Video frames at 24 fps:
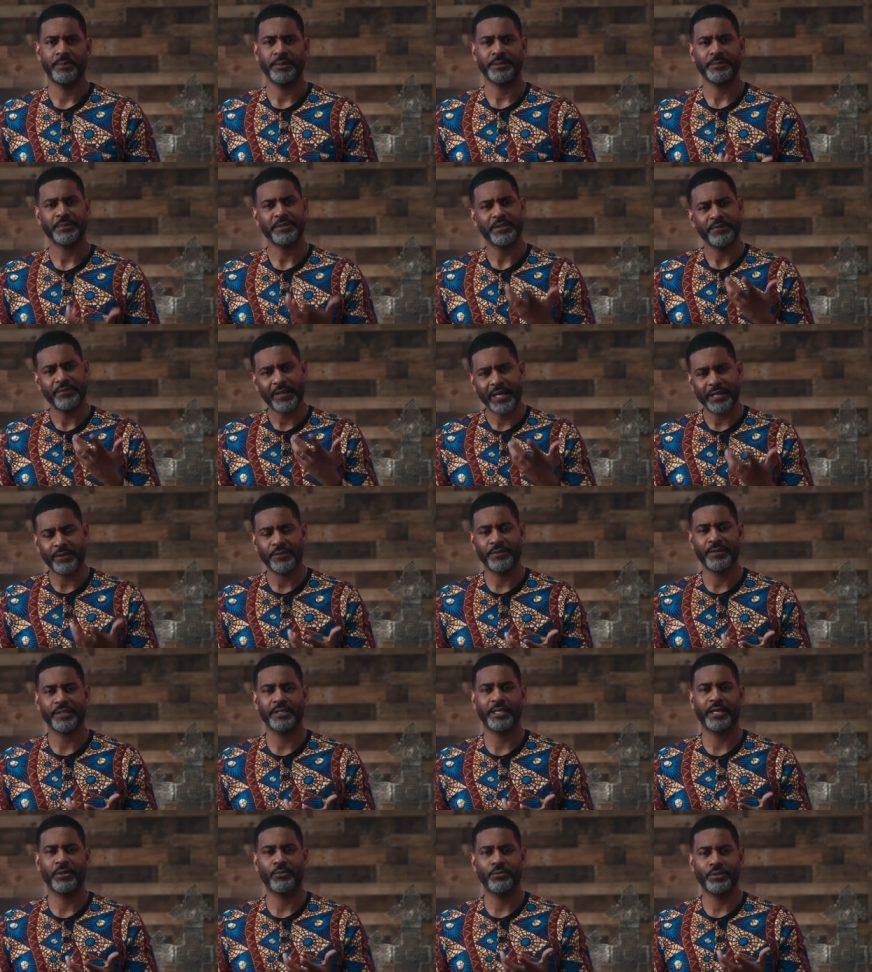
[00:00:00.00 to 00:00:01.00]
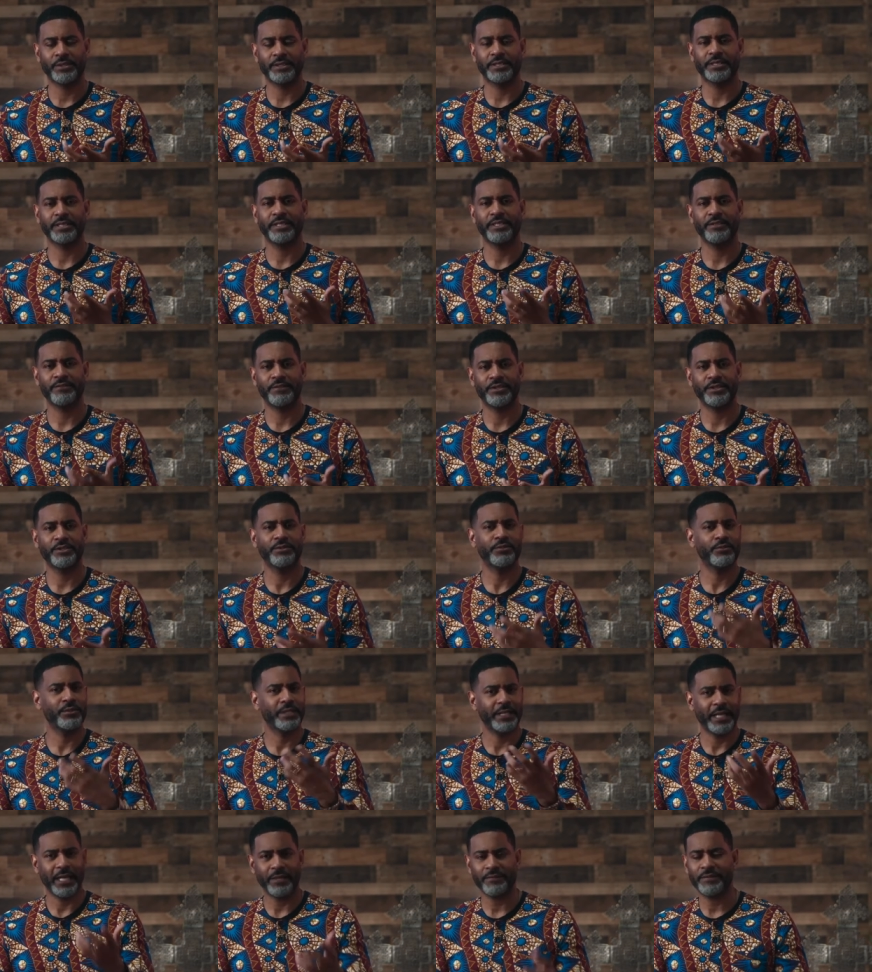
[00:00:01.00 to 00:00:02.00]
But the final thing that I want to give to you, and
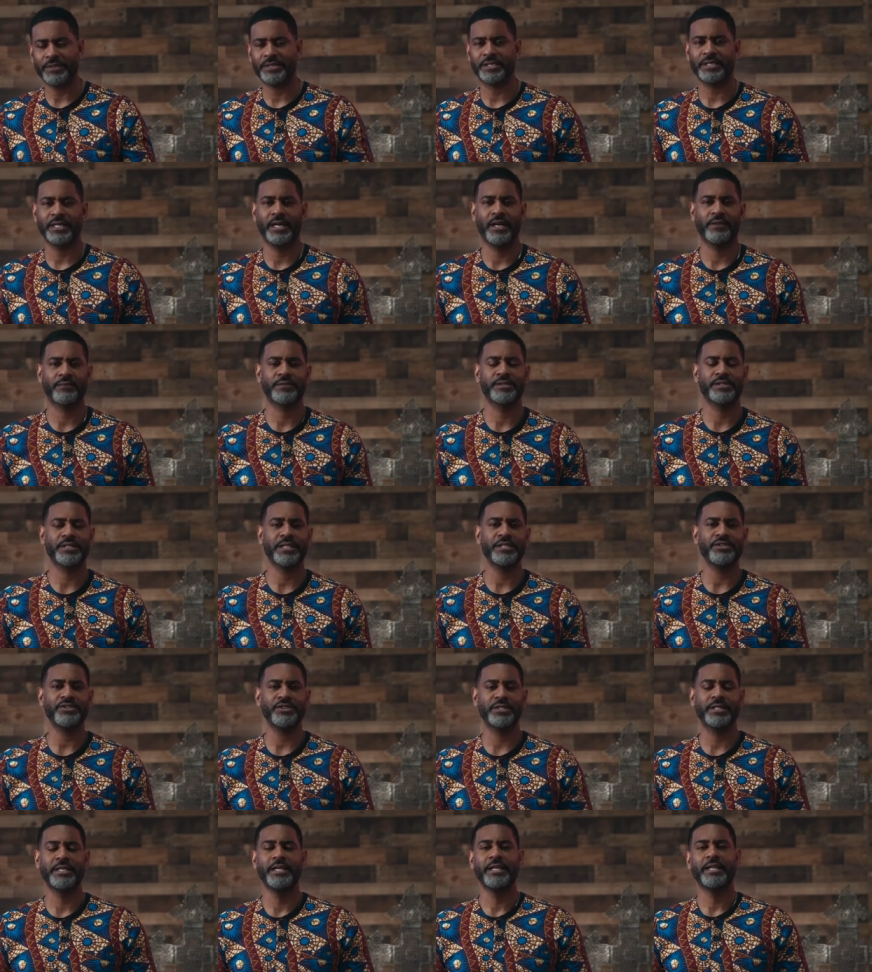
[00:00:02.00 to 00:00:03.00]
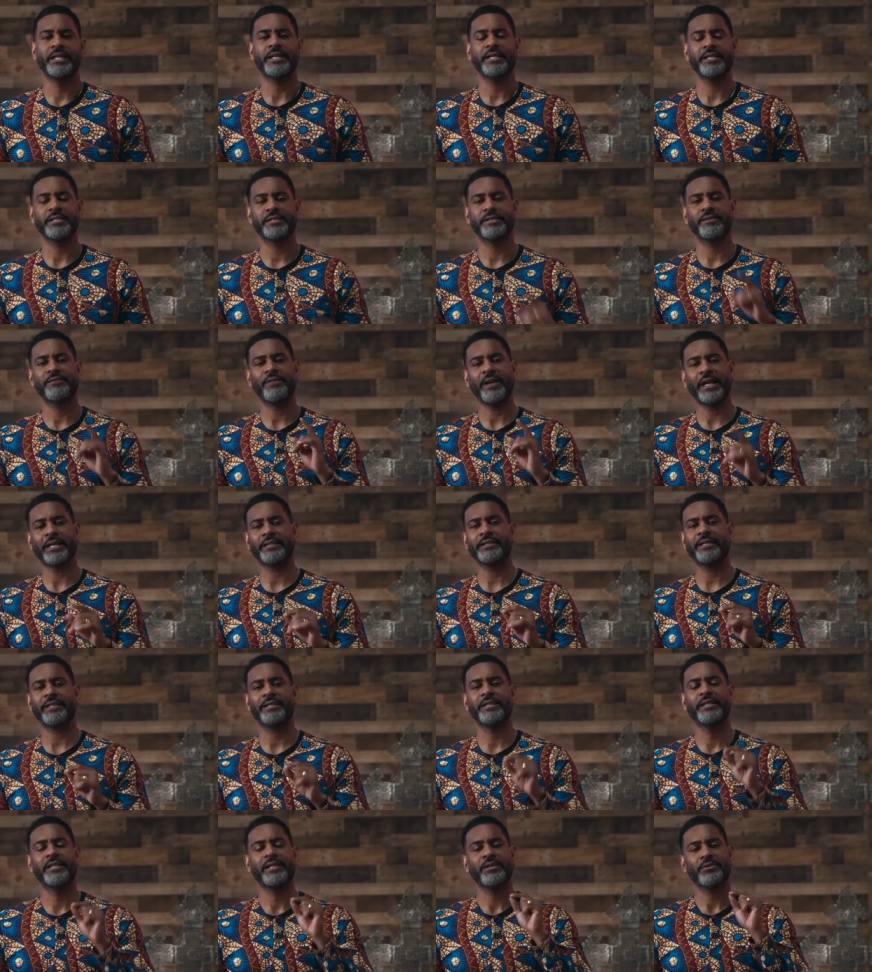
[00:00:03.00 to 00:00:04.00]
we can have this conversation, is the fact
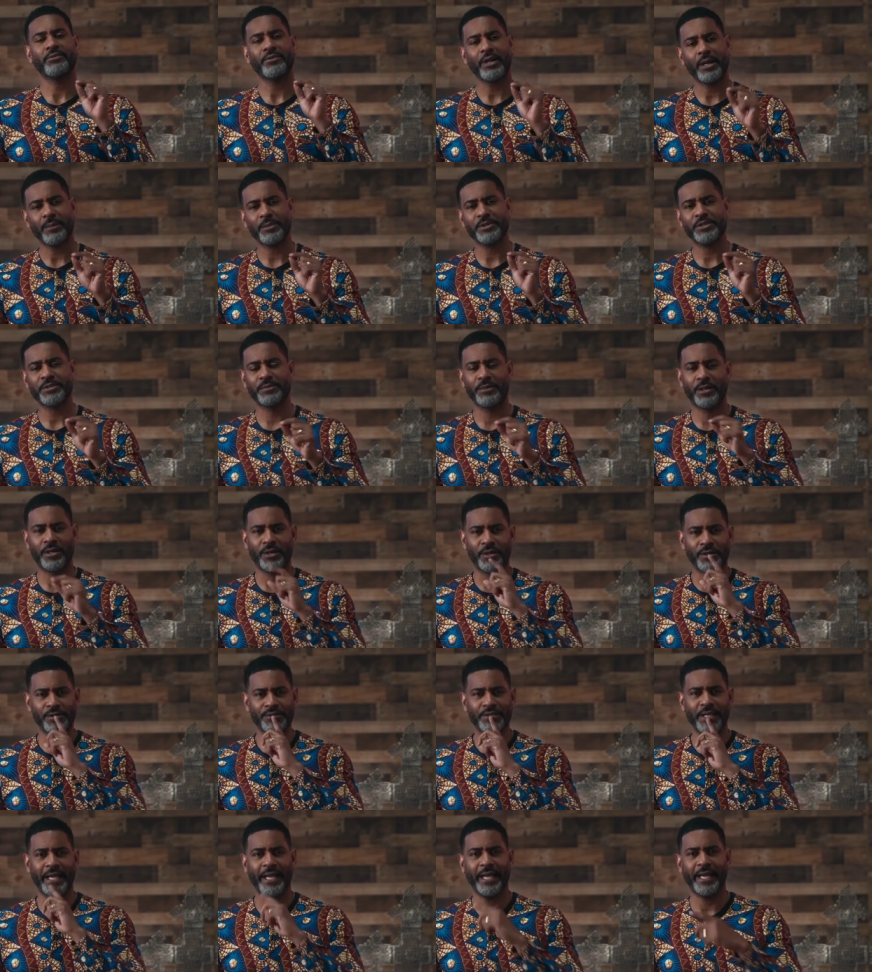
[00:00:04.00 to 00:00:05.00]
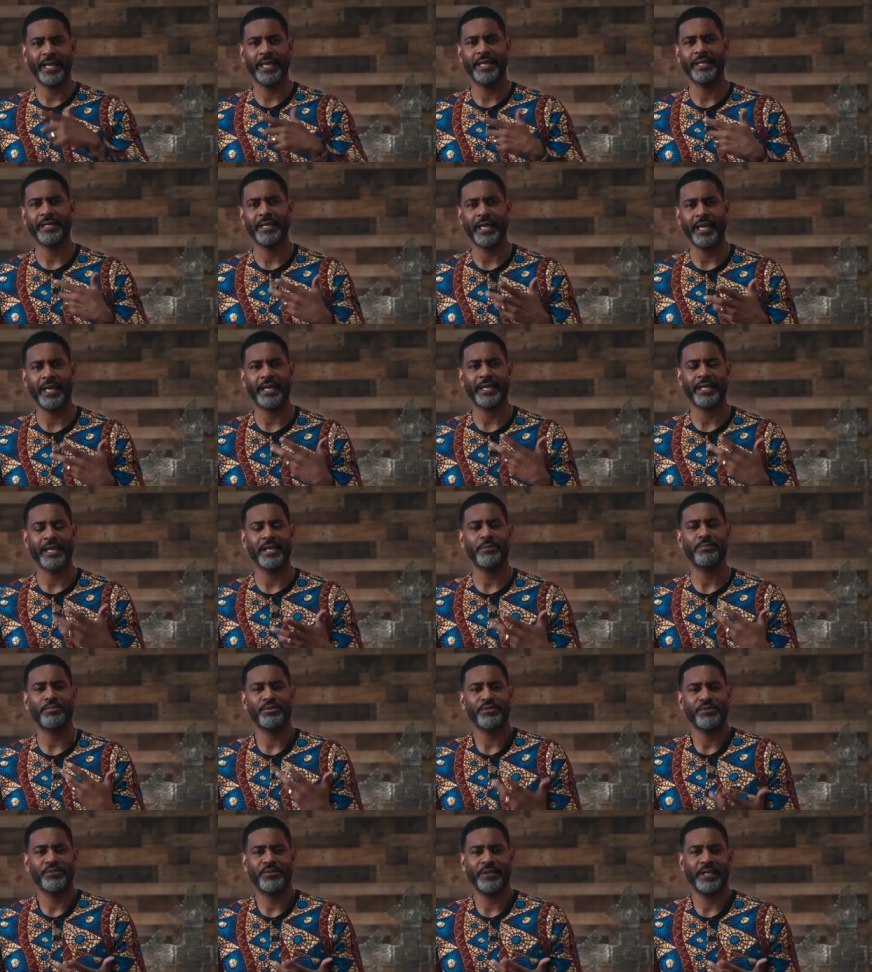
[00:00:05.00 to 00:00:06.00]
that Robert Smalls had
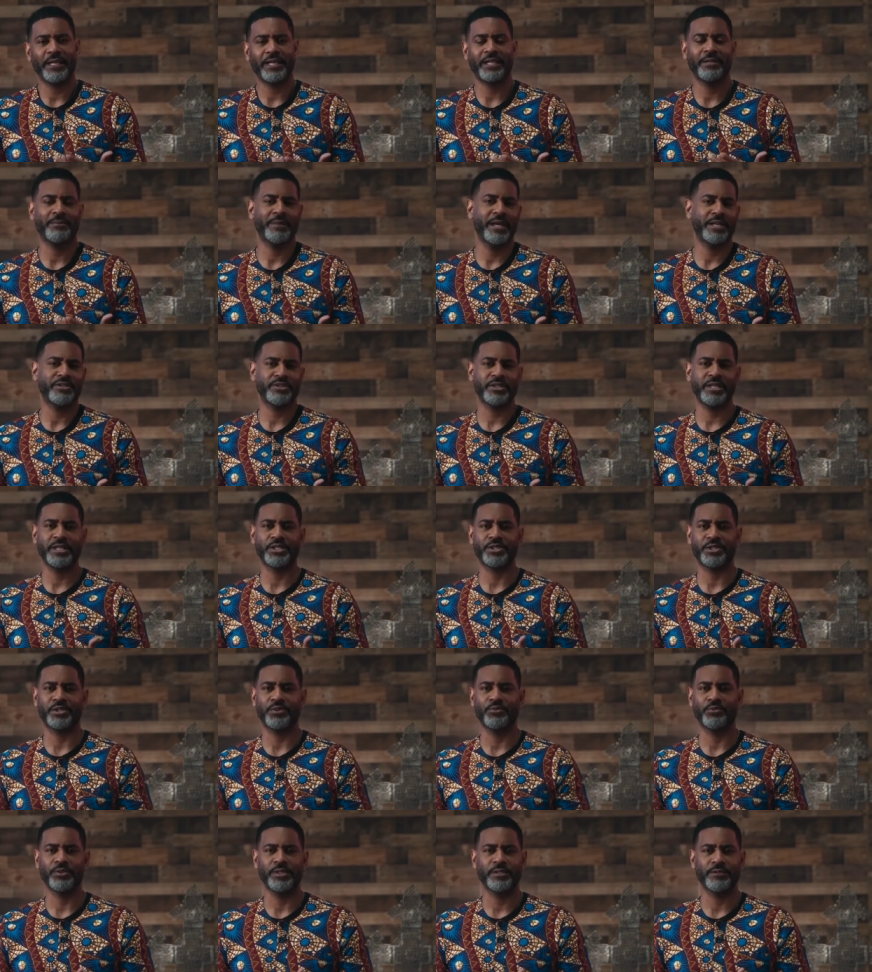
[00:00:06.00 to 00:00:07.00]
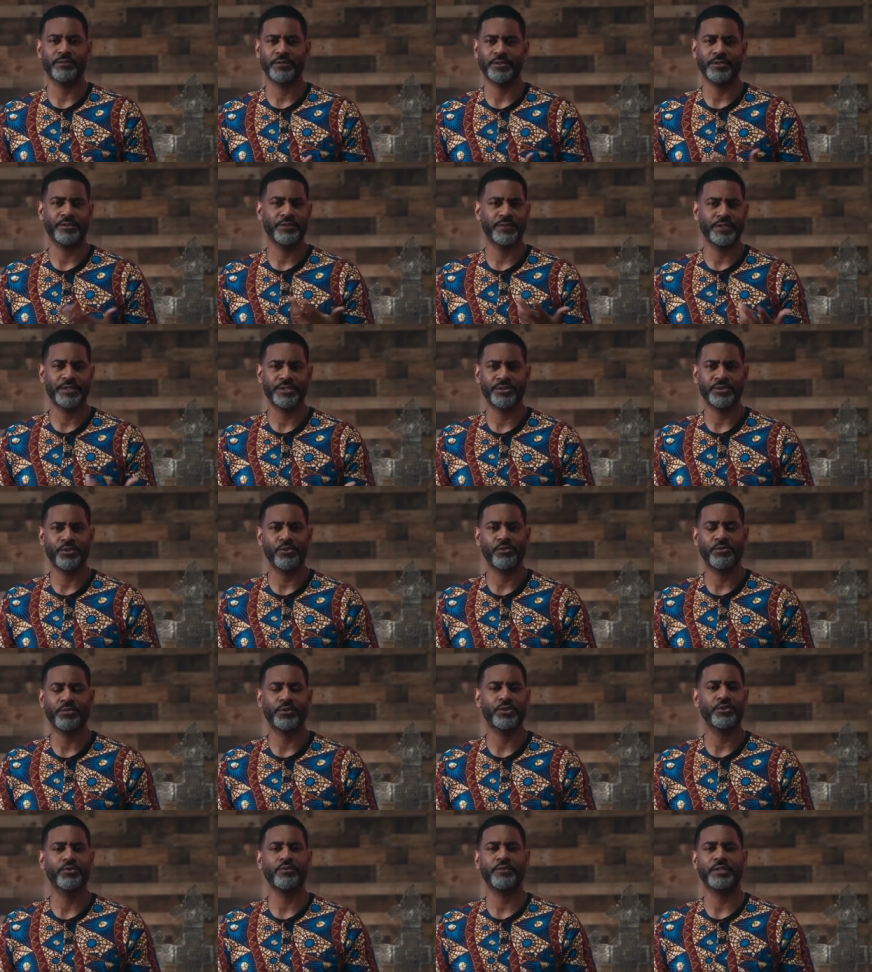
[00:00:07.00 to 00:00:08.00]
prophetic imagination. We have heard this over
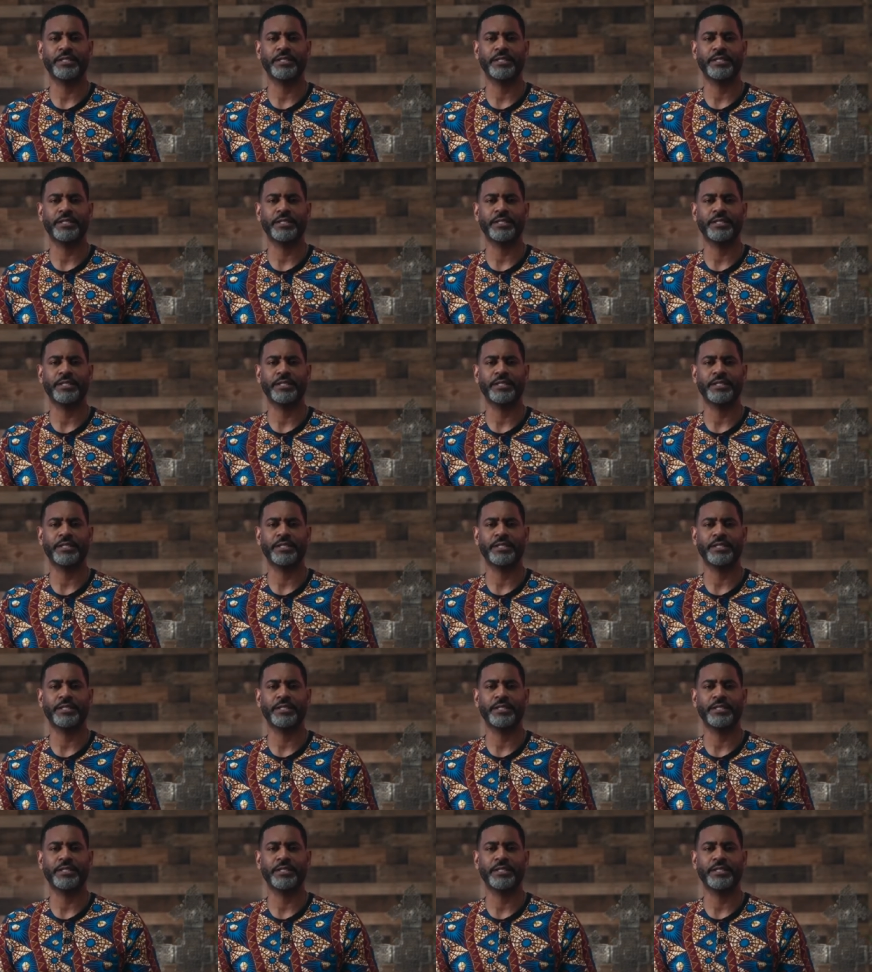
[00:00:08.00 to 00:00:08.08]
and over